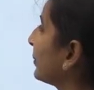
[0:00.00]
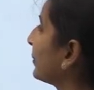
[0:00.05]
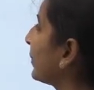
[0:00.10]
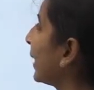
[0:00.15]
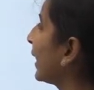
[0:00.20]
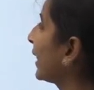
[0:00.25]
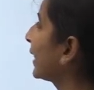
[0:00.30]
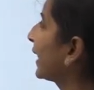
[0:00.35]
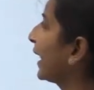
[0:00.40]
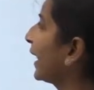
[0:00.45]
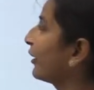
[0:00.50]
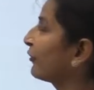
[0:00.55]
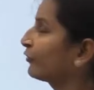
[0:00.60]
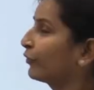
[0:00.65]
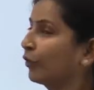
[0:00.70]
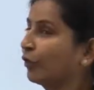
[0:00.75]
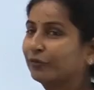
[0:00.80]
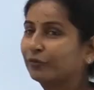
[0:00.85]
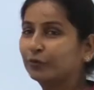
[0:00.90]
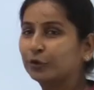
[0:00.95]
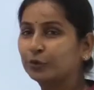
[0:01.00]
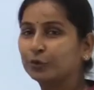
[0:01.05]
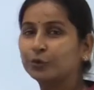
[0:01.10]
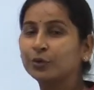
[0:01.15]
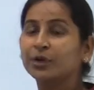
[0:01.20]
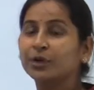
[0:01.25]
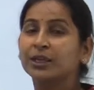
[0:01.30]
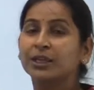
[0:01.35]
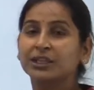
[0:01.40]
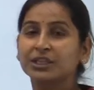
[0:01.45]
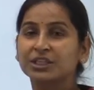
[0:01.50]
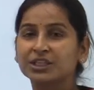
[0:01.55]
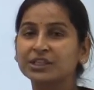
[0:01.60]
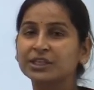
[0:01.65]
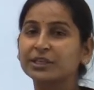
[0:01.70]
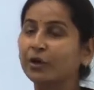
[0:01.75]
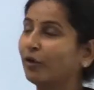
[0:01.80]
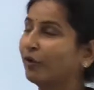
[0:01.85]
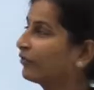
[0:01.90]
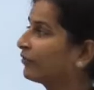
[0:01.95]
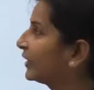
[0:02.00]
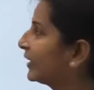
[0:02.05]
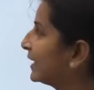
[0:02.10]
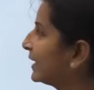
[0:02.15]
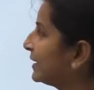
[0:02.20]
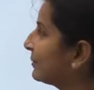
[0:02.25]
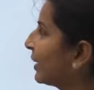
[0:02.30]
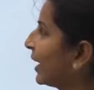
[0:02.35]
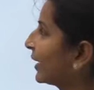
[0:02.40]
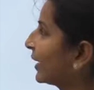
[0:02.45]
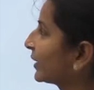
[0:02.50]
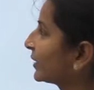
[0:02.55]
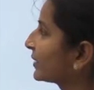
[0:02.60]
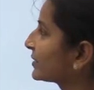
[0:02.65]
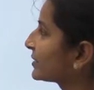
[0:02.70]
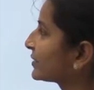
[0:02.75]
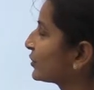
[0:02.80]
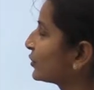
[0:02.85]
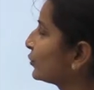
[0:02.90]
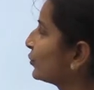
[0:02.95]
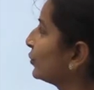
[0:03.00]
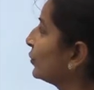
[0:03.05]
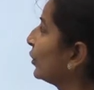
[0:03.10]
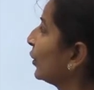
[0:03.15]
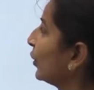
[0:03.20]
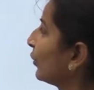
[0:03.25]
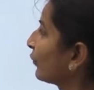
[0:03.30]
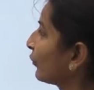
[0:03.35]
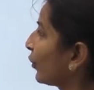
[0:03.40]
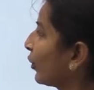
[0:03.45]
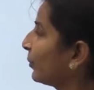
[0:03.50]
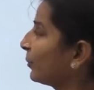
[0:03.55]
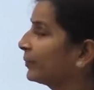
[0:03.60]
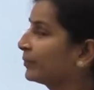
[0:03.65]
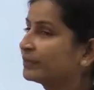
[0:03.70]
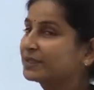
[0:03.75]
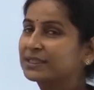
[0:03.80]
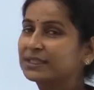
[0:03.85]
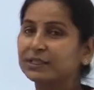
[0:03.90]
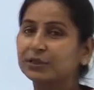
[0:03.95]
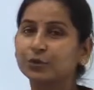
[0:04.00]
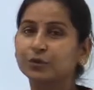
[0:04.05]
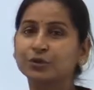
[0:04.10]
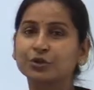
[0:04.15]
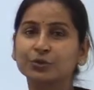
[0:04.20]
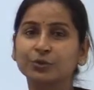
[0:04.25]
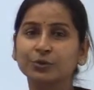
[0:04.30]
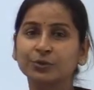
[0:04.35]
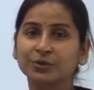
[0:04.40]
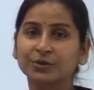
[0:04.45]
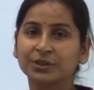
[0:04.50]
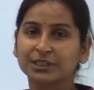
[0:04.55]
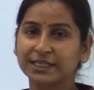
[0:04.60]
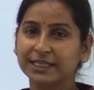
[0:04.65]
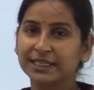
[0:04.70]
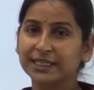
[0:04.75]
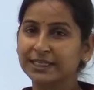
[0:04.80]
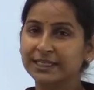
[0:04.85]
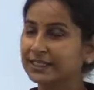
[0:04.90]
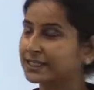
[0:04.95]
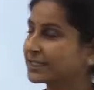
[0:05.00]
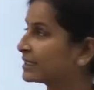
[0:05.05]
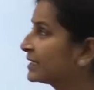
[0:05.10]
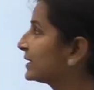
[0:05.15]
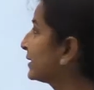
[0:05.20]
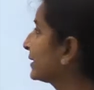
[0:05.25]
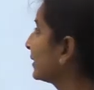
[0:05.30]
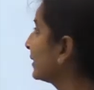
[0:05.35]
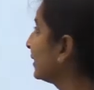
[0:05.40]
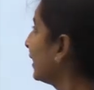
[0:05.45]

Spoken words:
by f of u g of t minus u from 0 to t integral,